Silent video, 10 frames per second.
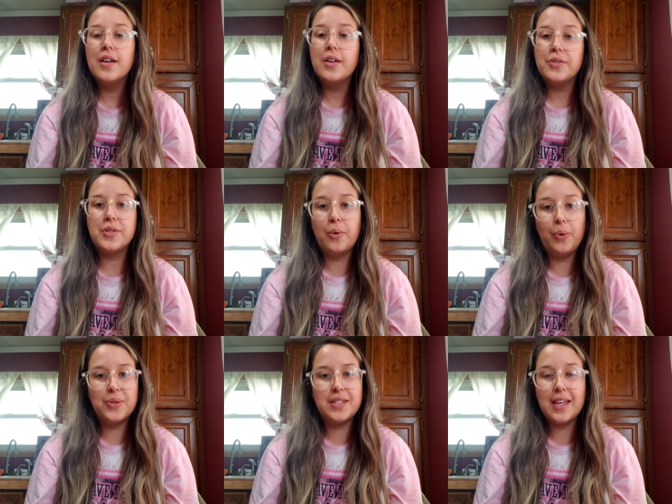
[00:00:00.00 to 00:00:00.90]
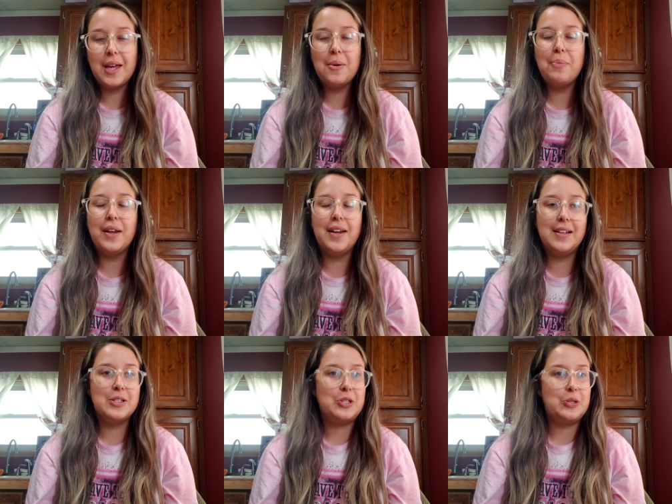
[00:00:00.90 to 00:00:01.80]
So we'll see, but it
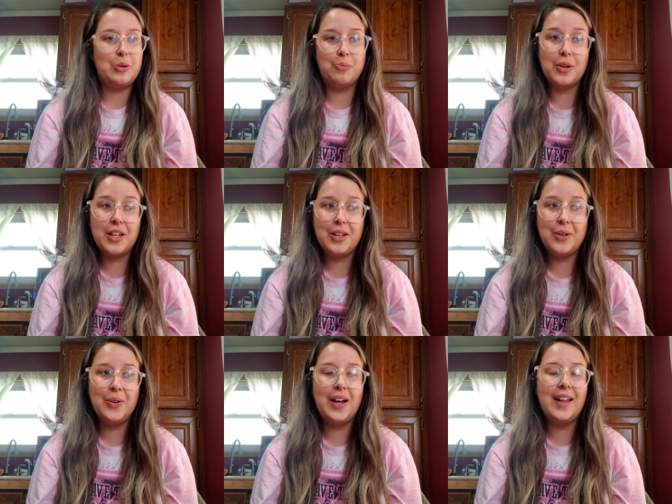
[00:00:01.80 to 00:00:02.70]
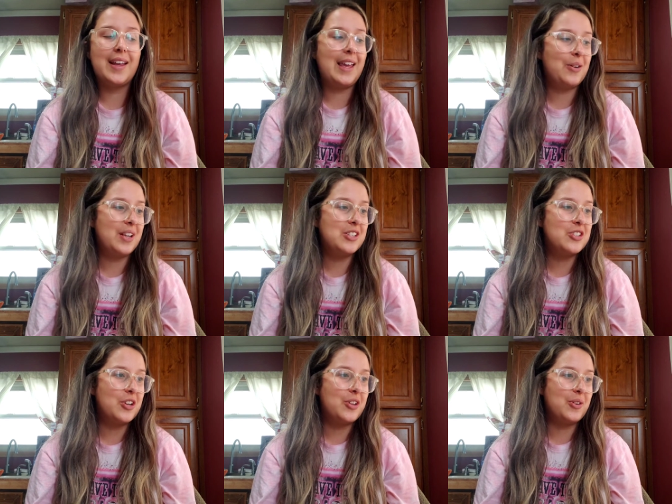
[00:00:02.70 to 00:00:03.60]
is super cute and I can't wait to
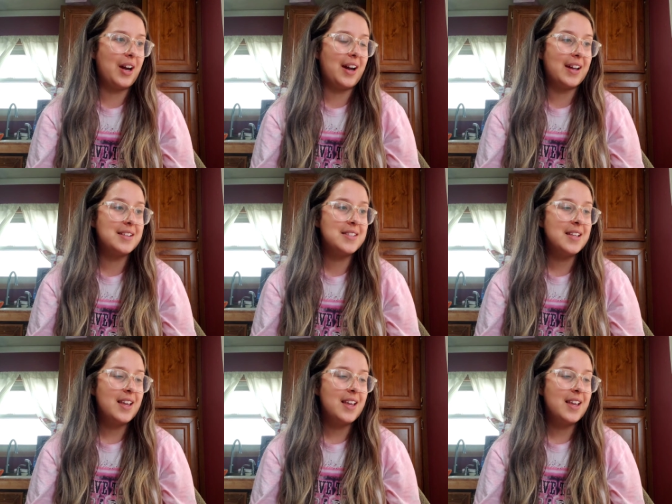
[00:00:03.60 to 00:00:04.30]
show you guys.